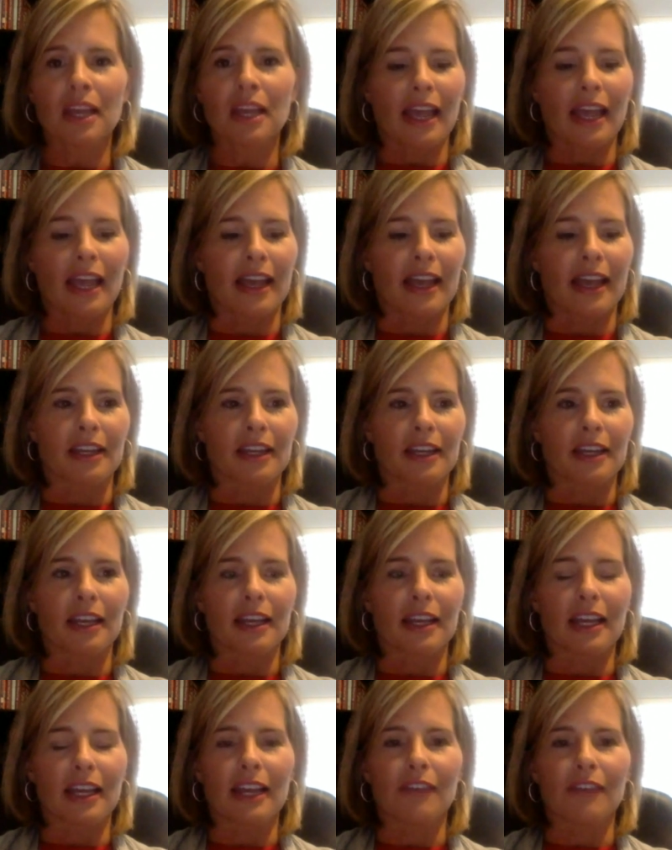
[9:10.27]
And
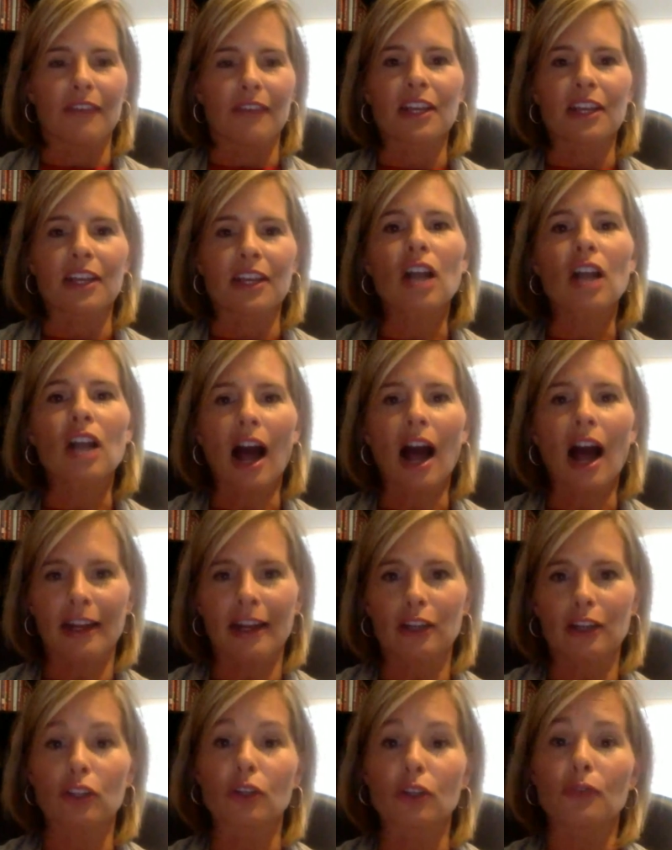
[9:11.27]
if it is on high
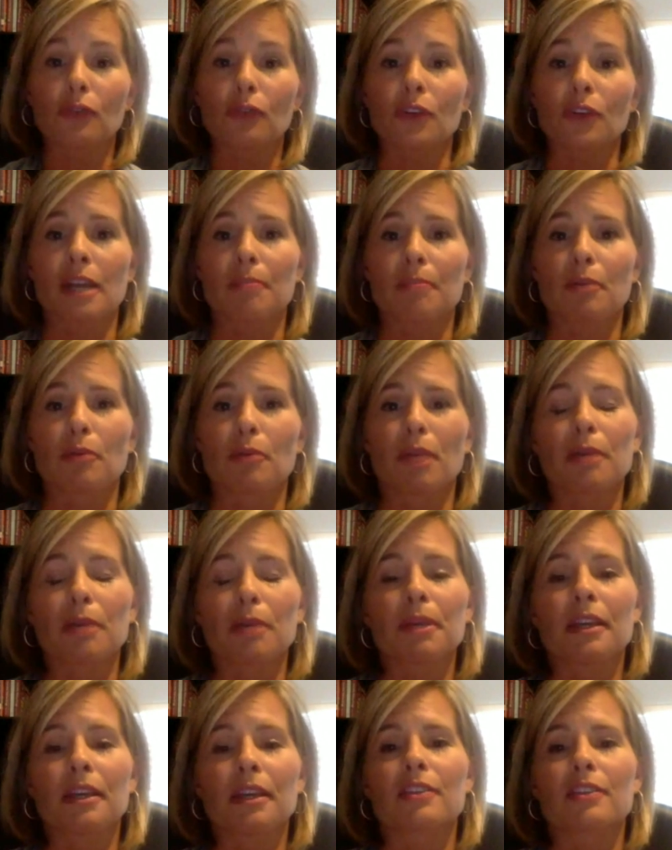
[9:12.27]
alert, for example,
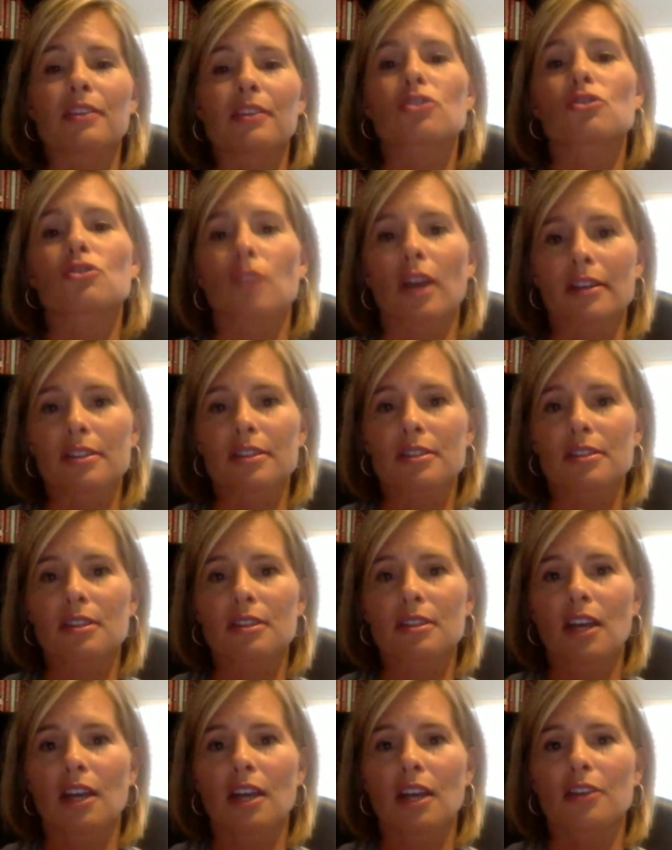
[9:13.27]
maybe it's
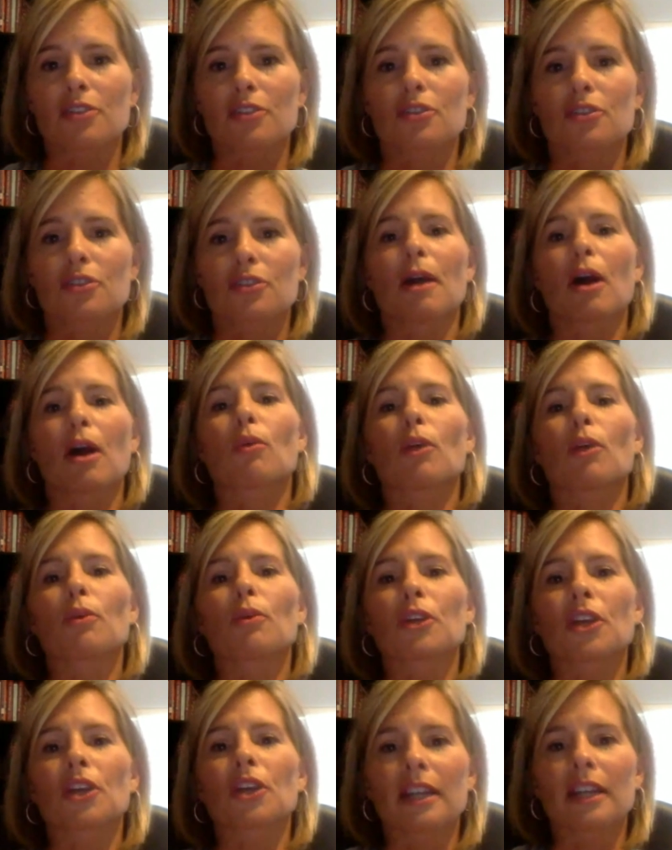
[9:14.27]
stress, concerned about where
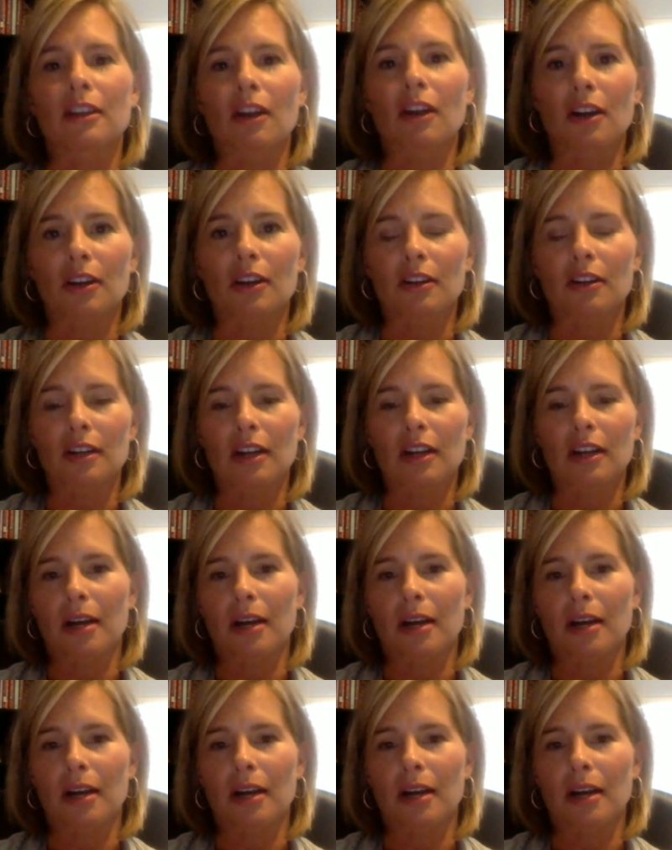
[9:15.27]
we're getting our